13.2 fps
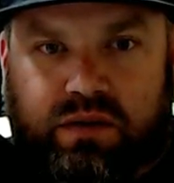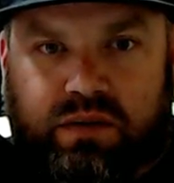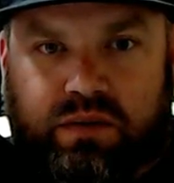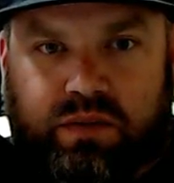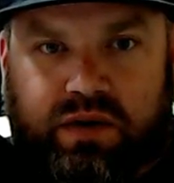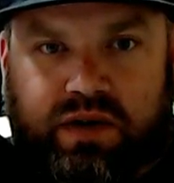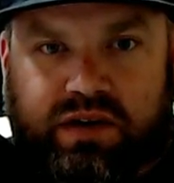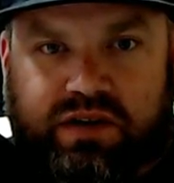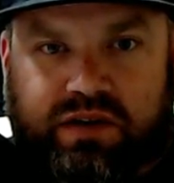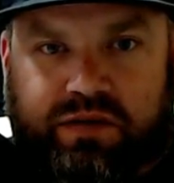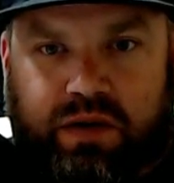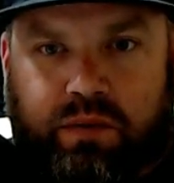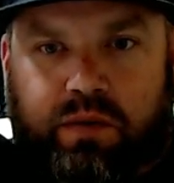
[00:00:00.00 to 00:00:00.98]
Whereas
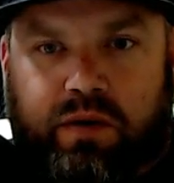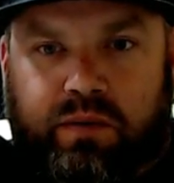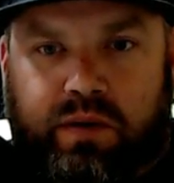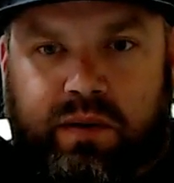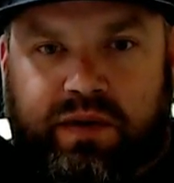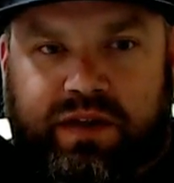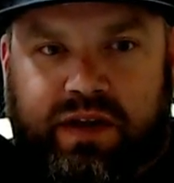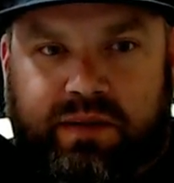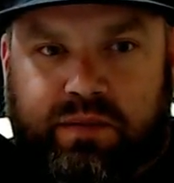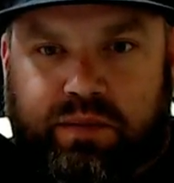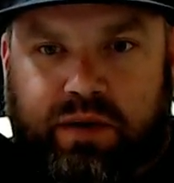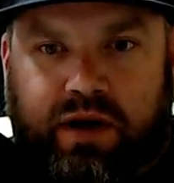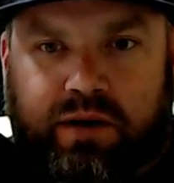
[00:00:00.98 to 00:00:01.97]
if I would have went with them,
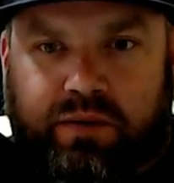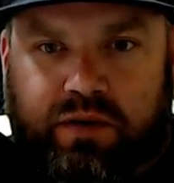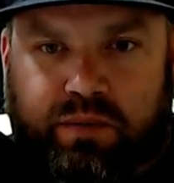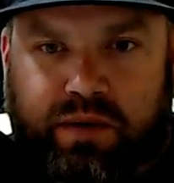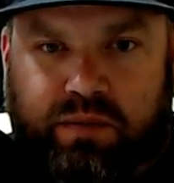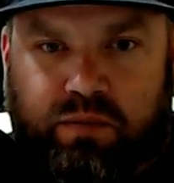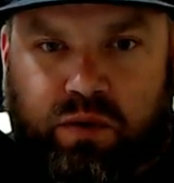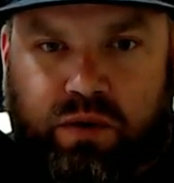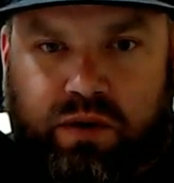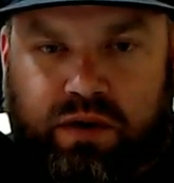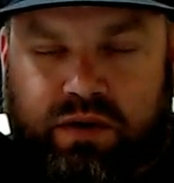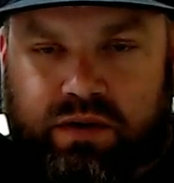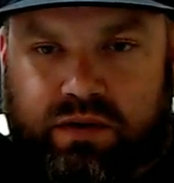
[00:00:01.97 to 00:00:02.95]
it probably would have been
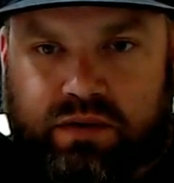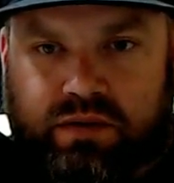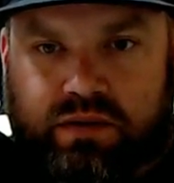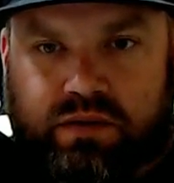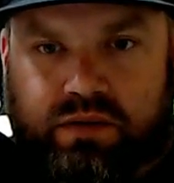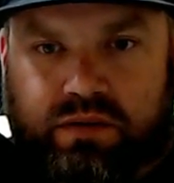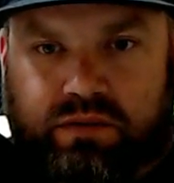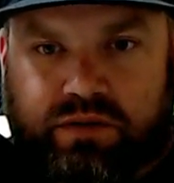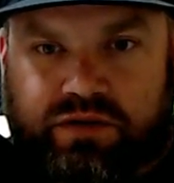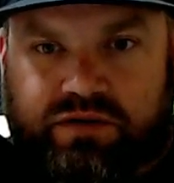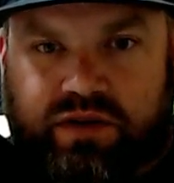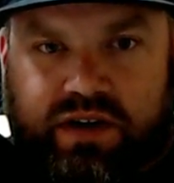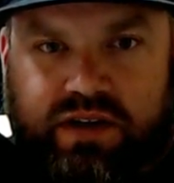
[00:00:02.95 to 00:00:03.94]
more
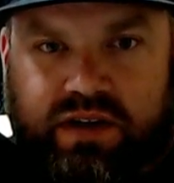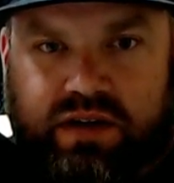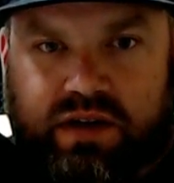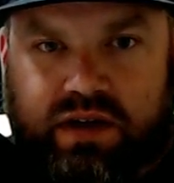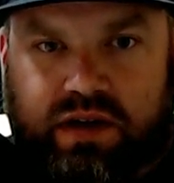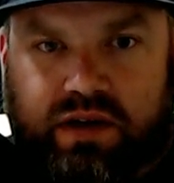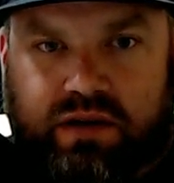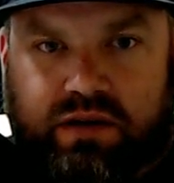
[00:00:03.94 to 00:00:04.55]
restricted and